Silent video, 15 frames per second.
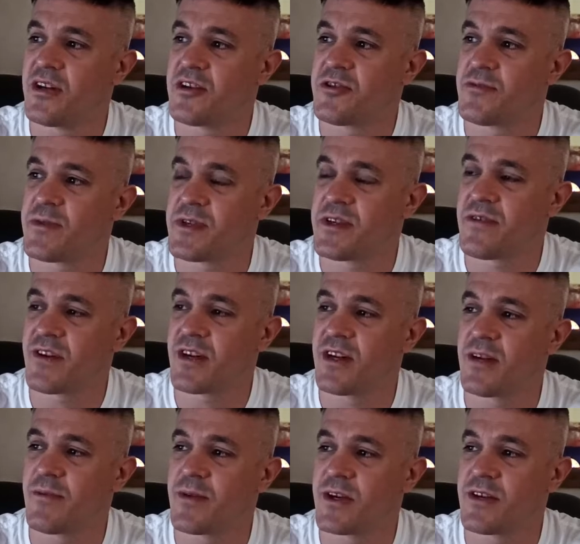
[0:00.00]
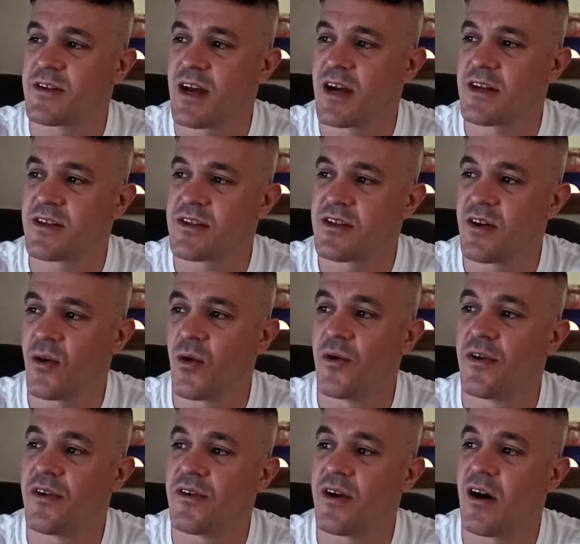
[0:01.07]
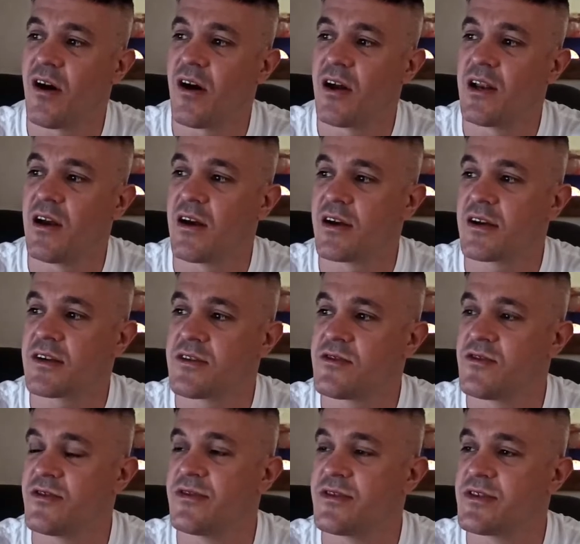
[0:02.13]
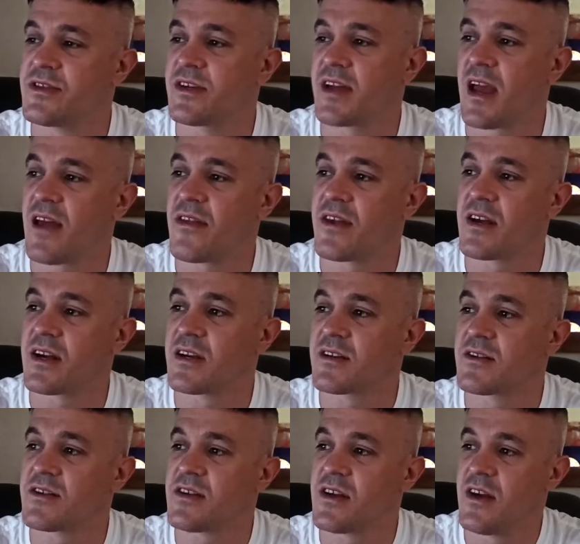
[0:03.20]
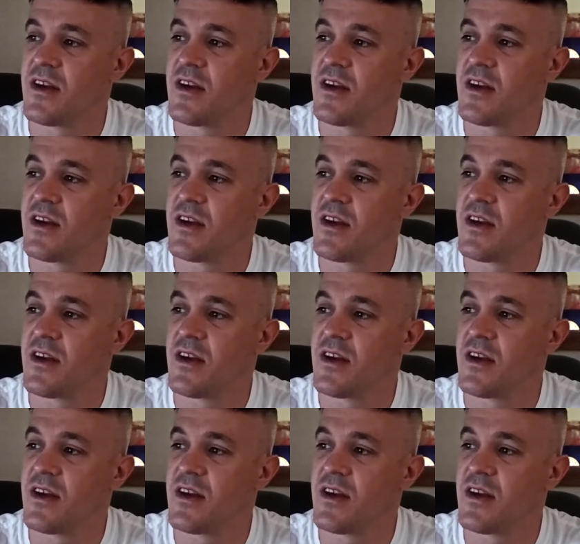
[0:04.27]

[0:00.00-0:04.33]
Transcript: specifically because that's the order that I like students to get things.